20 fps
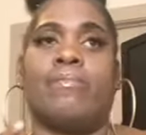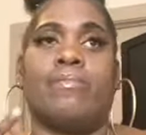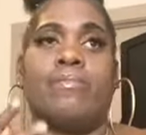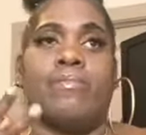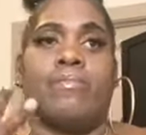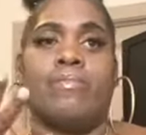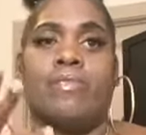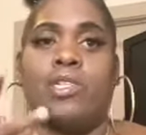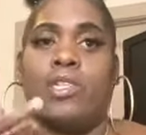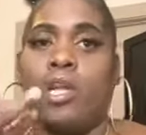
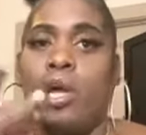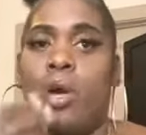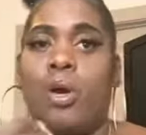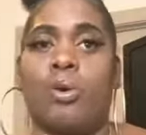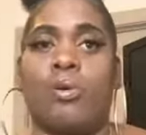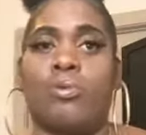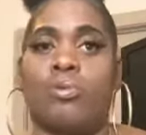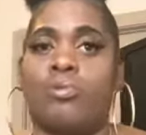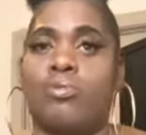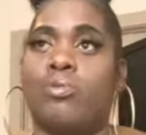
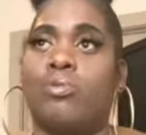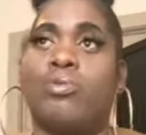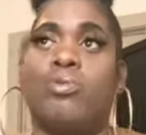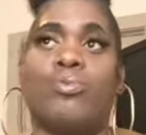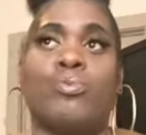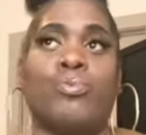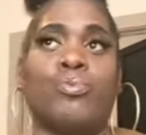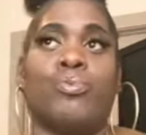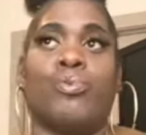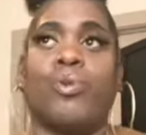know
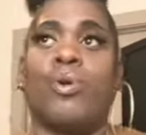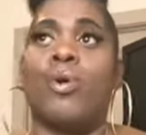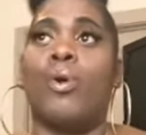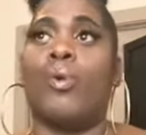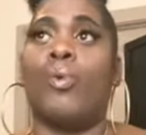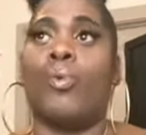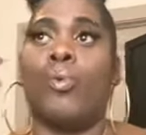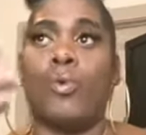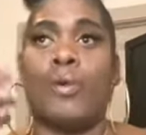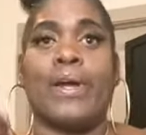who,
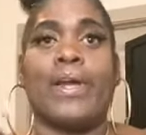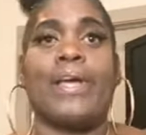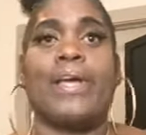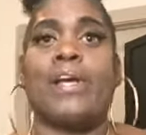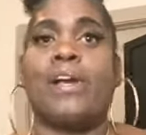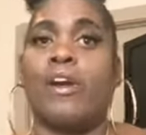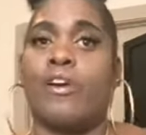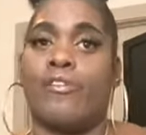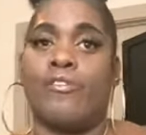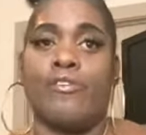where he
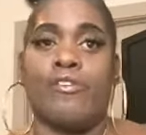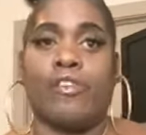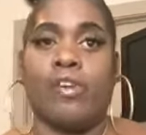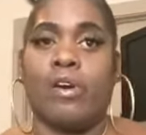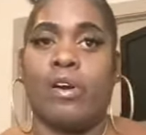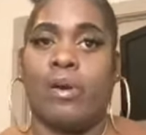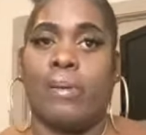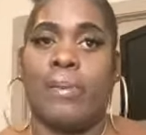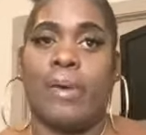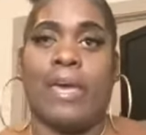comes
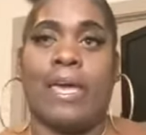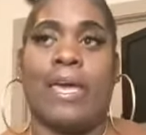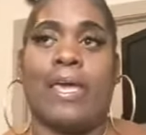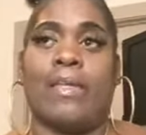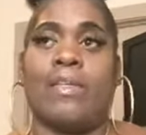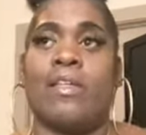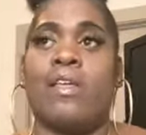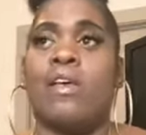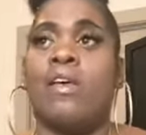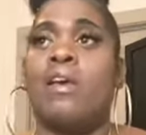from,
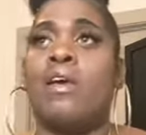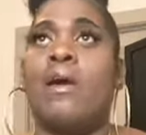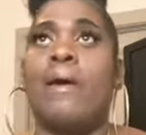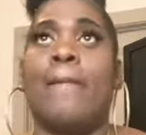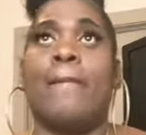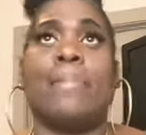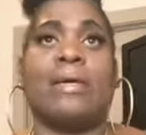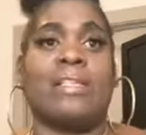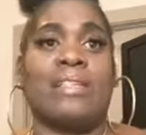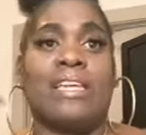and
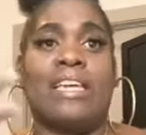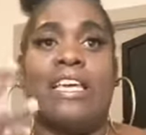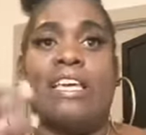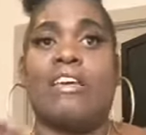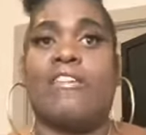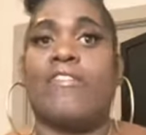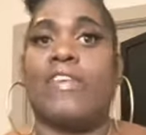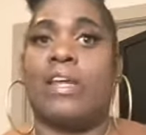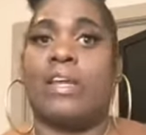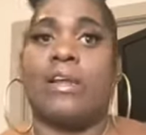
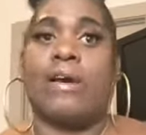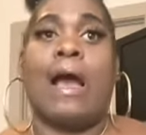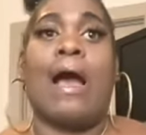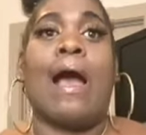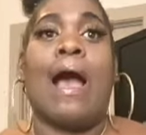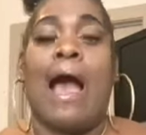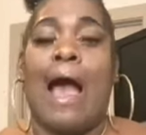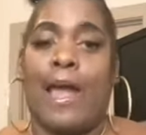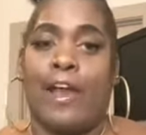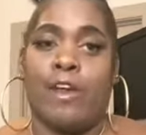believe in a
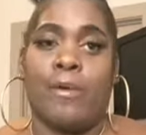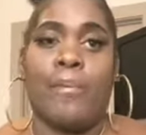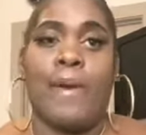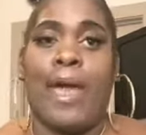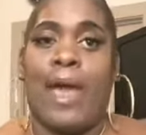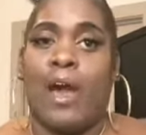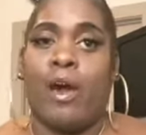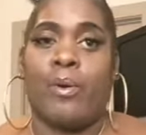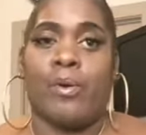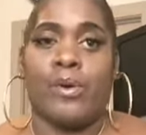higher
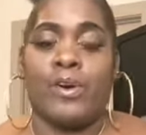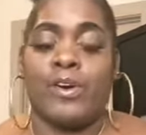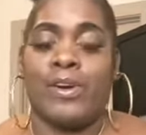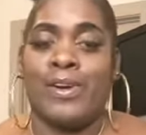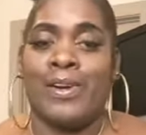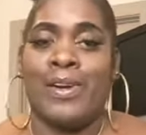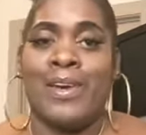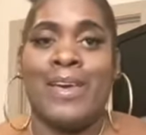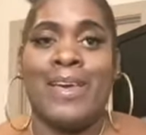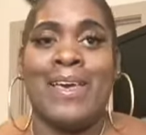power,
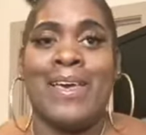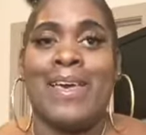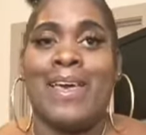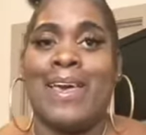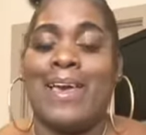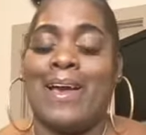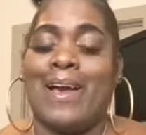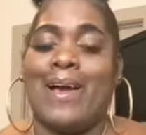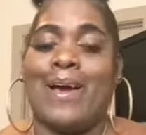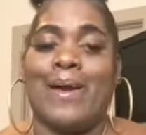
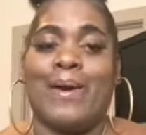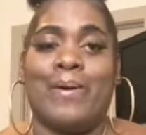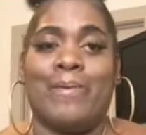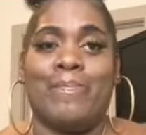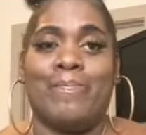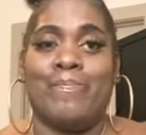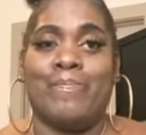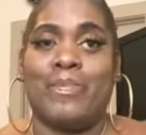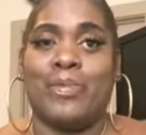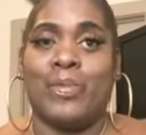
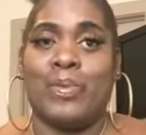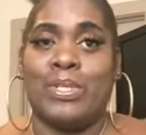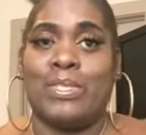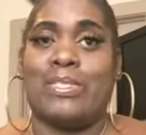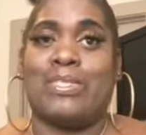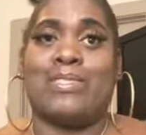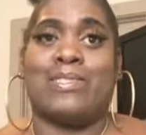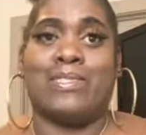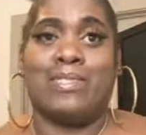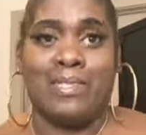
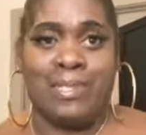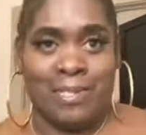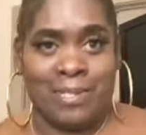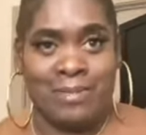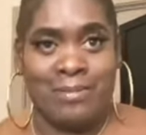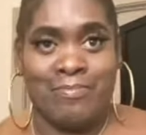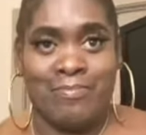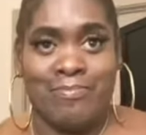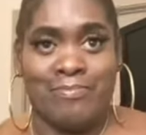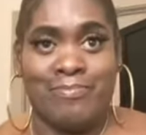which is
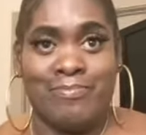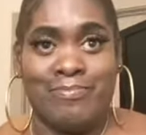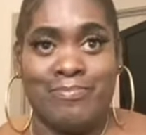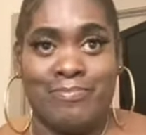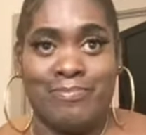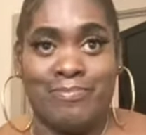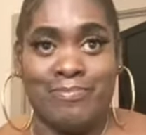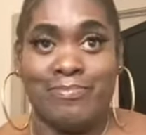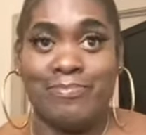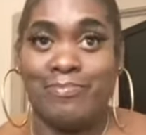
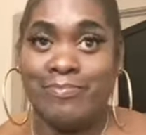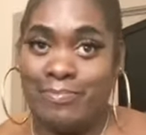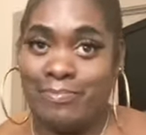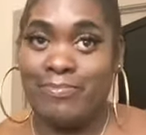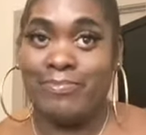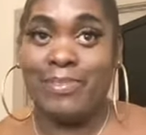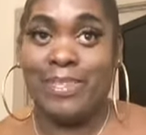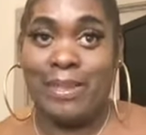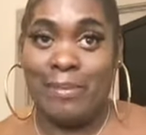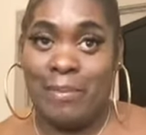
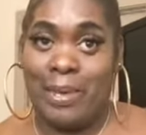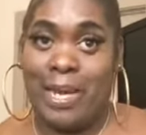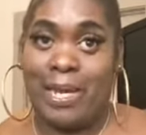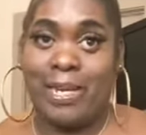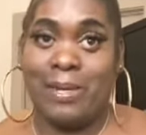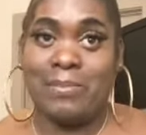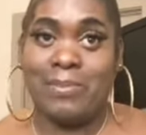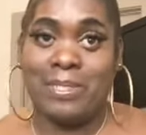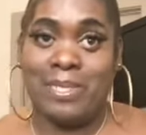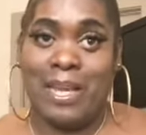the
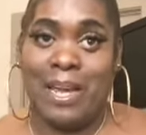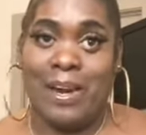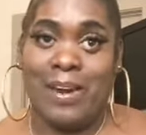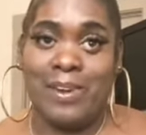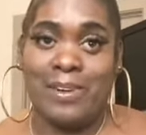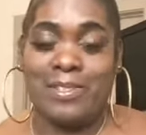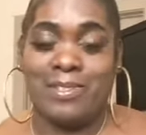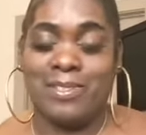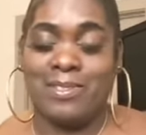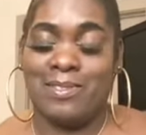man
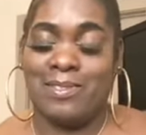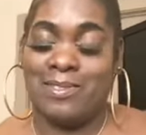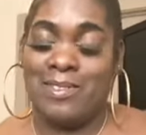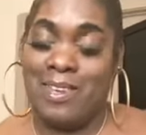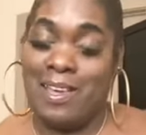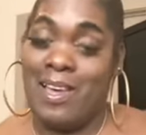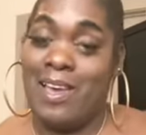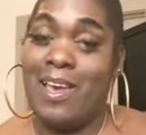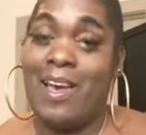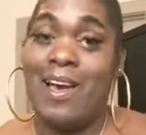upstairs.
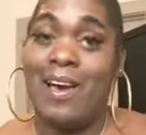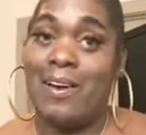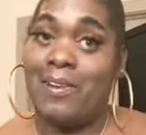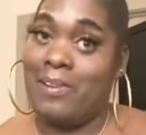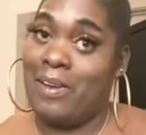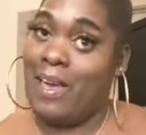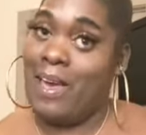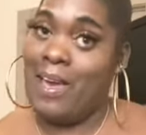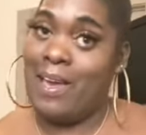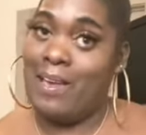
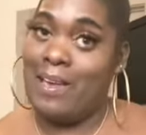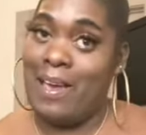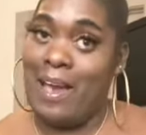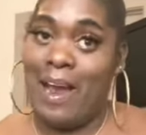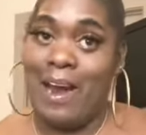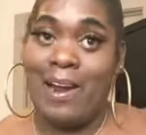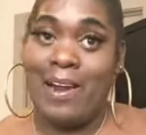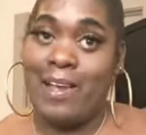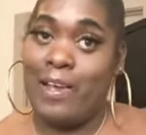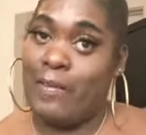Okay,
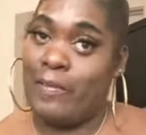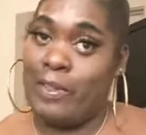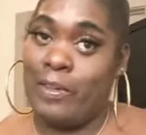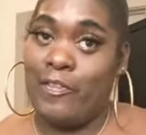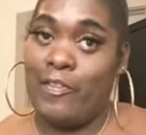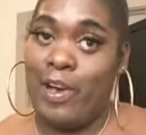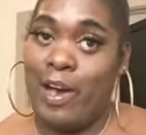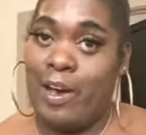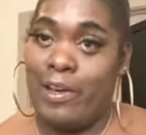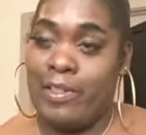our Heavenly
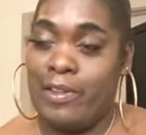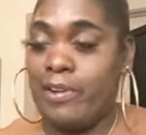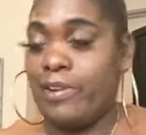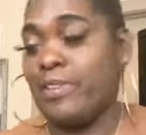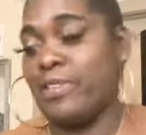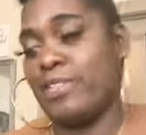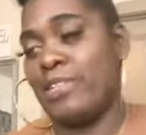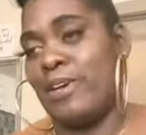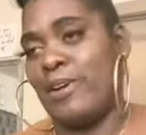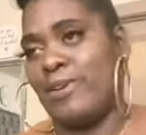Father.
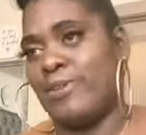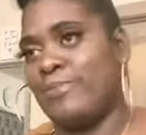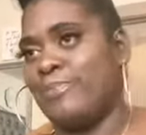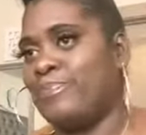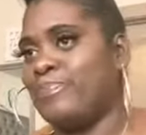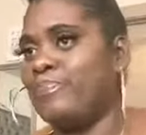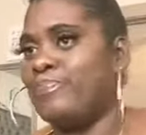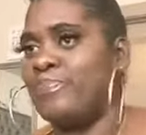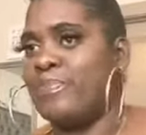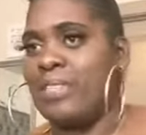So
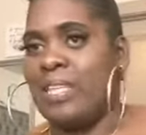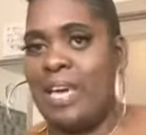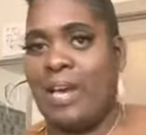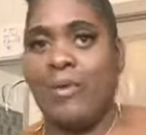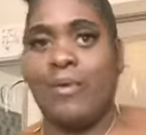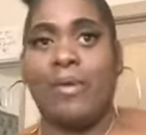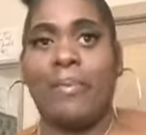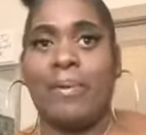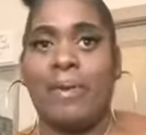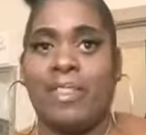
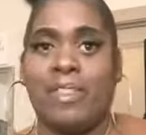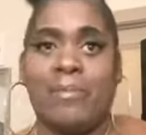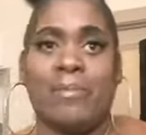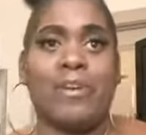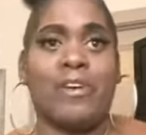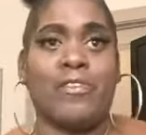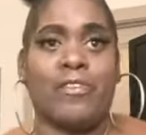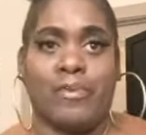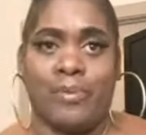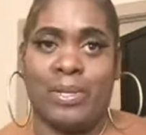that will be the
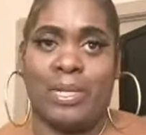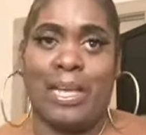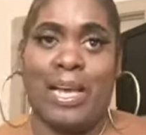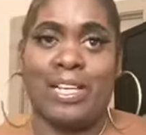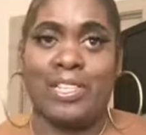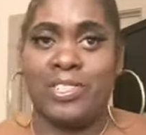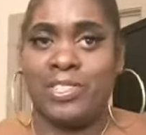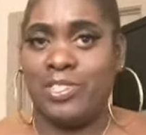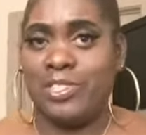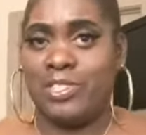perfect
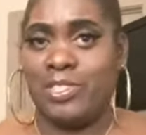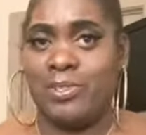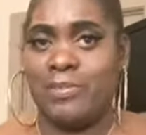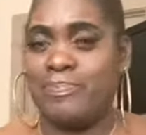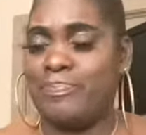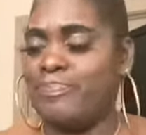relationship.